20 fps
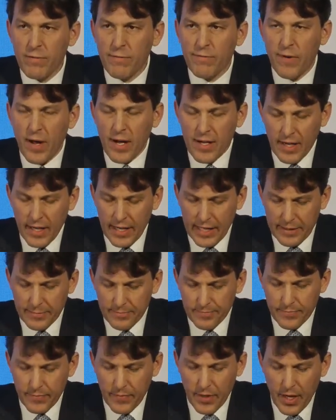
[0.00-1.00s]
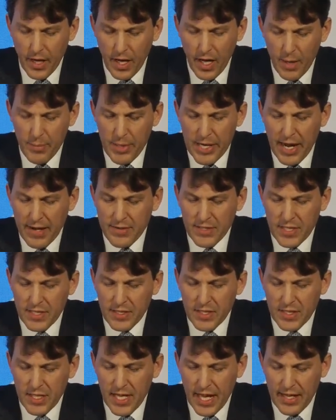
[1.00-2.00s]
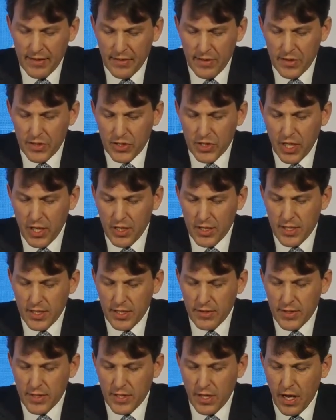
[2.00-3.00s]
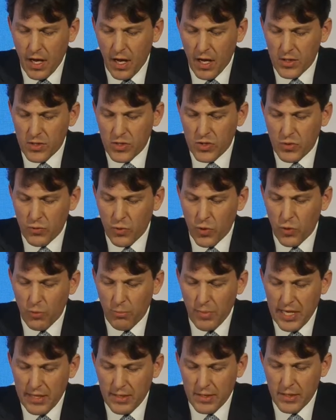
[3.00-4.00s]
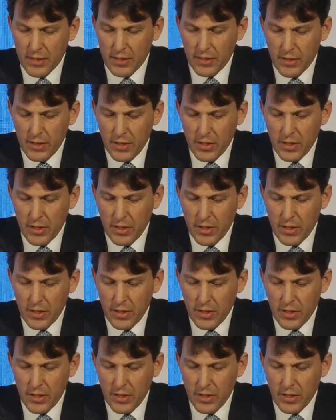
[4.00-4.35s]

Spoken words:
Finally, I'm announcing today that the Chancellor has asked the Royal Mint